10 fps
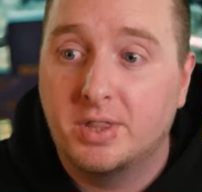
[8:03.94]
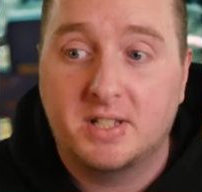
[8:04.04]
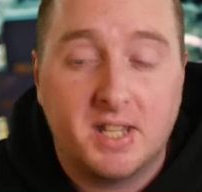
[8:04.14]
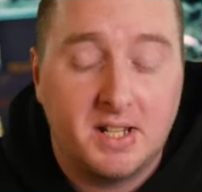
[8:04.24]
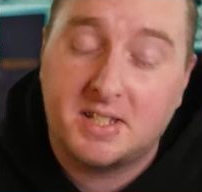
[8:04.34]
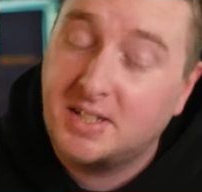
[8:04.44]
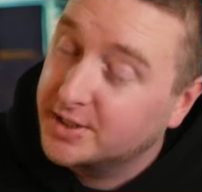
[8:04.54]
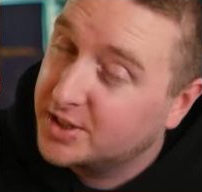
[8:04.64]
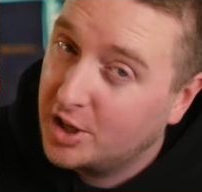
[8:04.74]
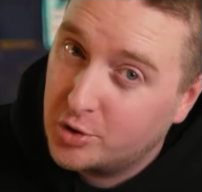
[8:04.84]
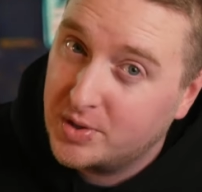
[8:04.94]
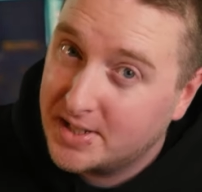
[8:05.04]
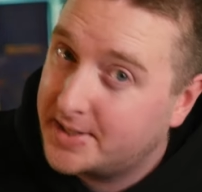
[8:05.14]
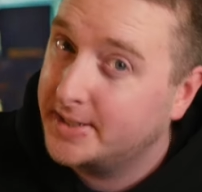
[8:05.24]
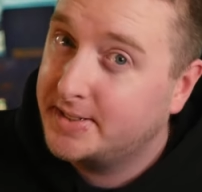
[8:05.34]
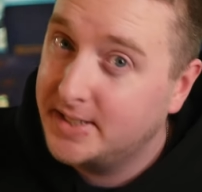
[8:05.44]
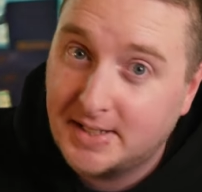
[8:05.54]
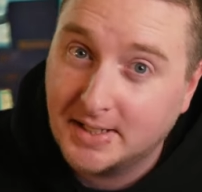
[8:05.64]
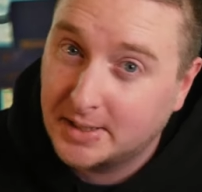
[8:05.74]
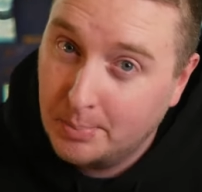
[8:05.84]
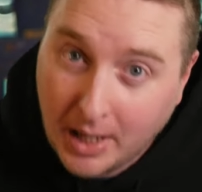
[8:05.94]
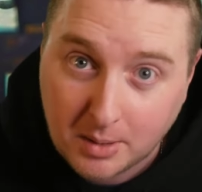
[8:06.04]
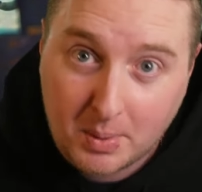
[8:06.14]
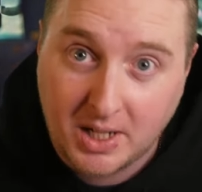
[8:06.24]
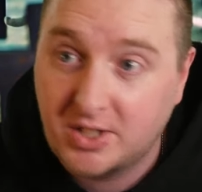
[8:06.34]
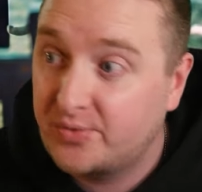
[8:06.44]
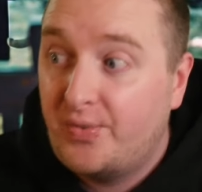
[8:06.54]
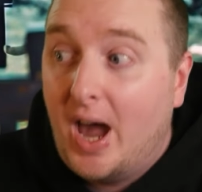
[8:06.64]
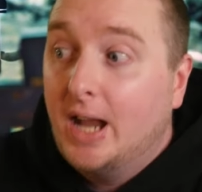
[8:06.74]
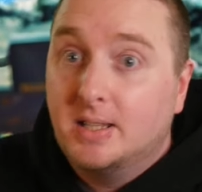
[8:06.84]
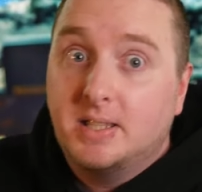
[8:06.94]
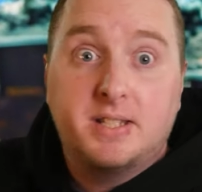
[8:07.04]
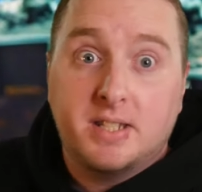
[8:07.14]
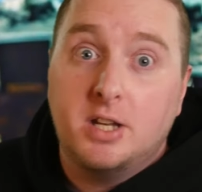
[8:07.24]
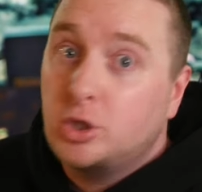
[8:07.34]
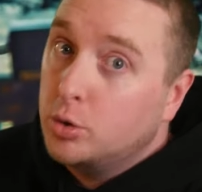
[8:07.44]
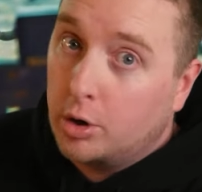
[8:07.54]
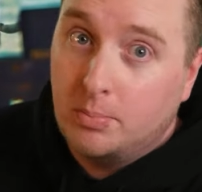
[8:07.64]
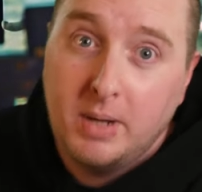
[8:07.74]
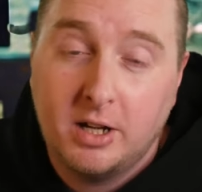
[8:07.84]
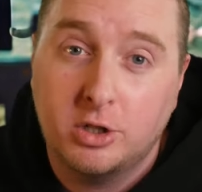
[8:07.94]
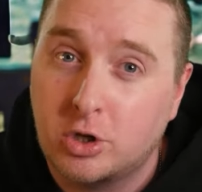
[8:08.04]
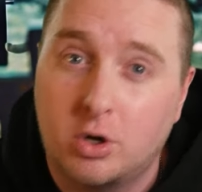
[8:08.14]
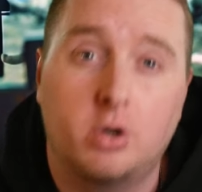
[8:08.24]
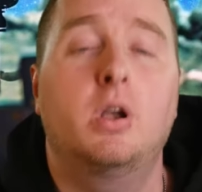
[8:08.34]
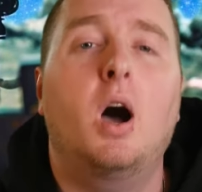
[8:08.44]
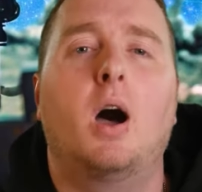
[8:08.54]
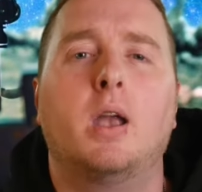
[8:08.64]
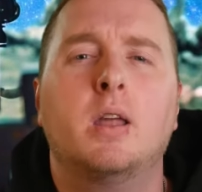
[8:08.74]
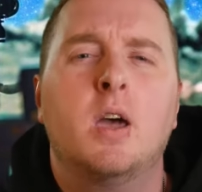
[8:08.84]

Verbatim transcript: that said 666 megabytes finally sent to her manager or not.